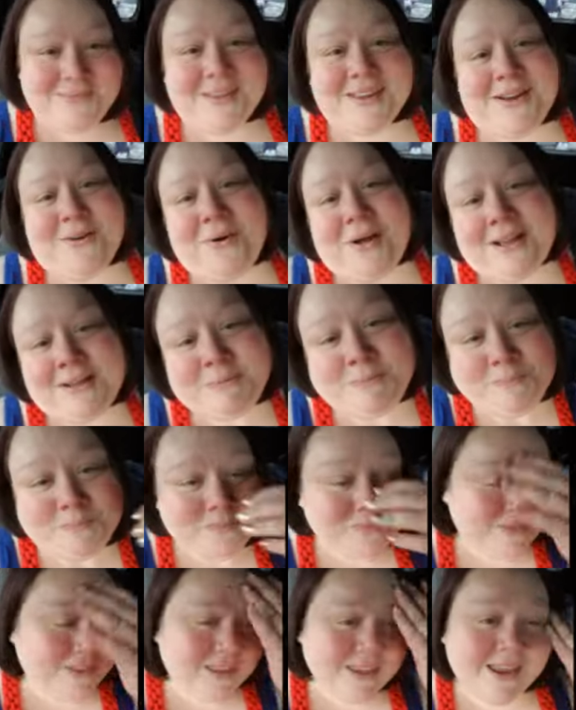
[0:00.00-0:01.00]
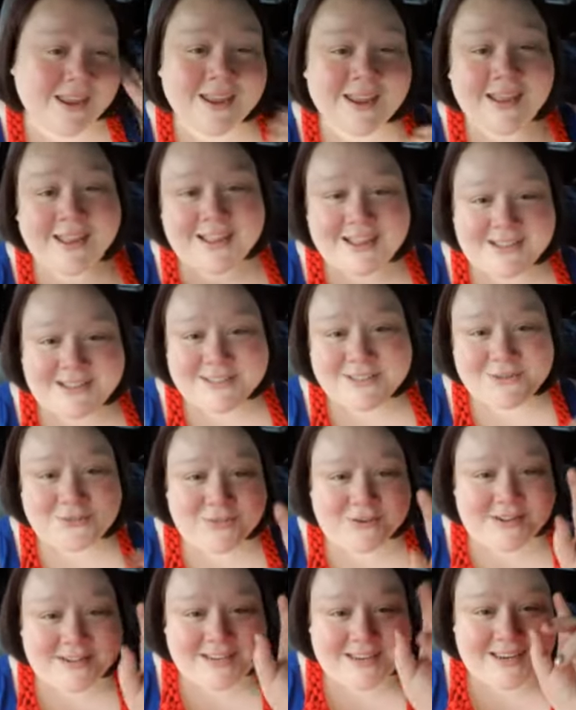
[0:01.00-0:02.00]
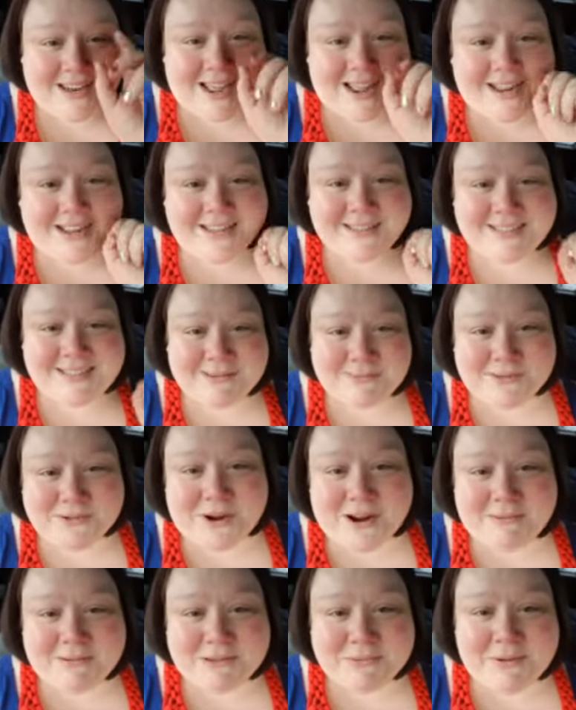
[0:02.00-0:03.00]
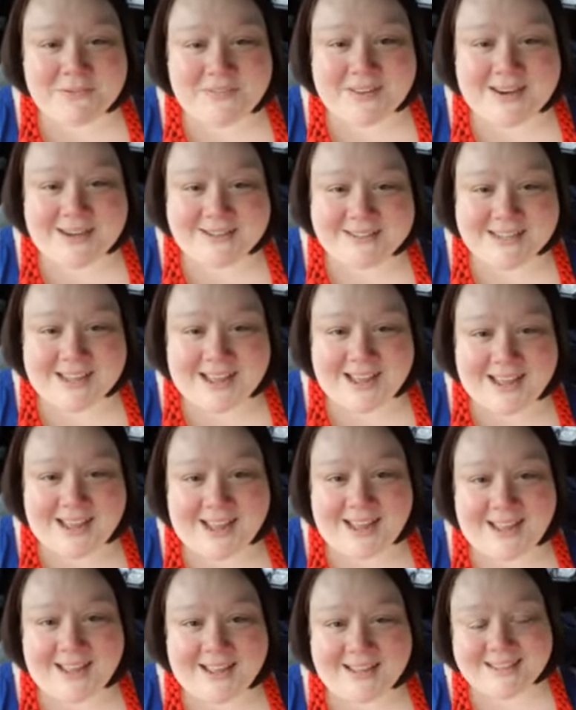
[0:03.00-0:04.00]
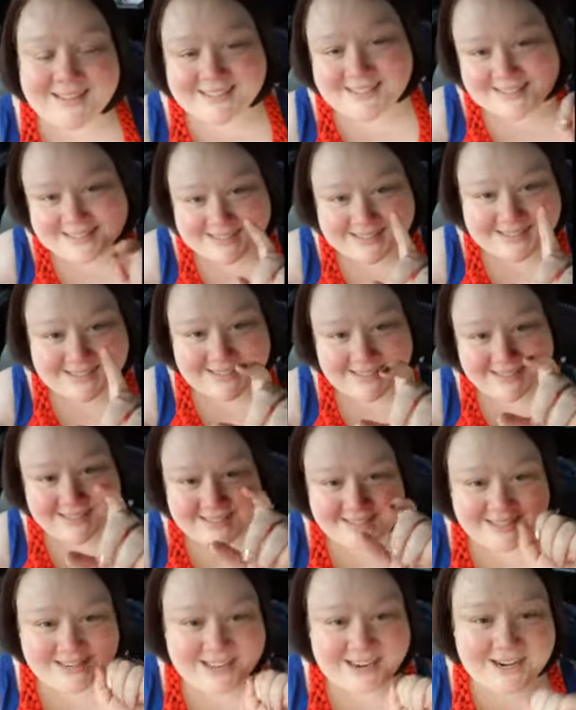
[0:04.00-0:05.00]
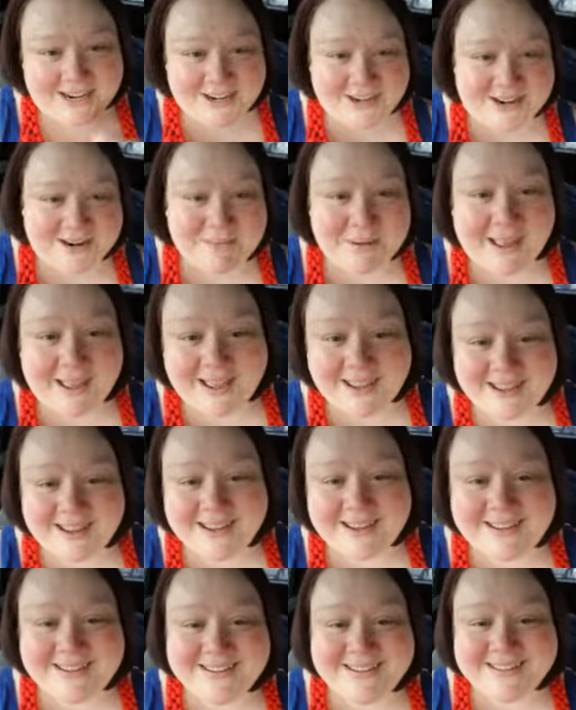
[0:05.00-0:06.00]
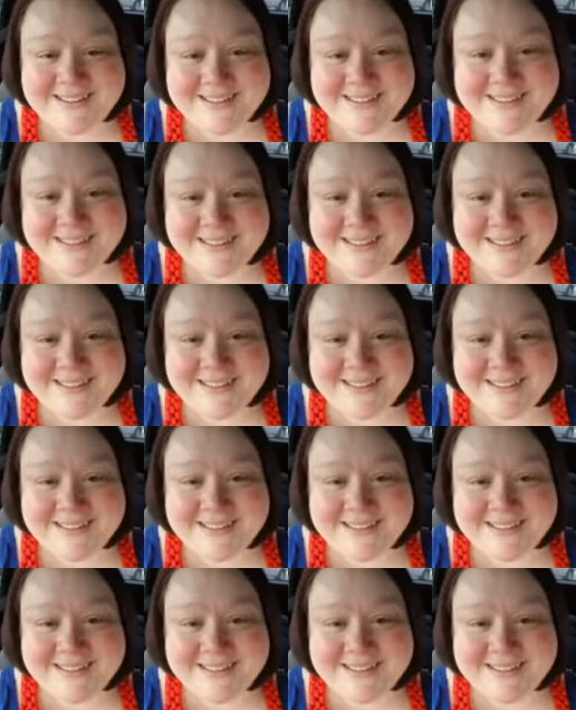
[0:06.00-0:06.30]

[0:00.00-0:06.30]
Well, don't forget to like and subscribe to my videos, guys. See you later. Bye.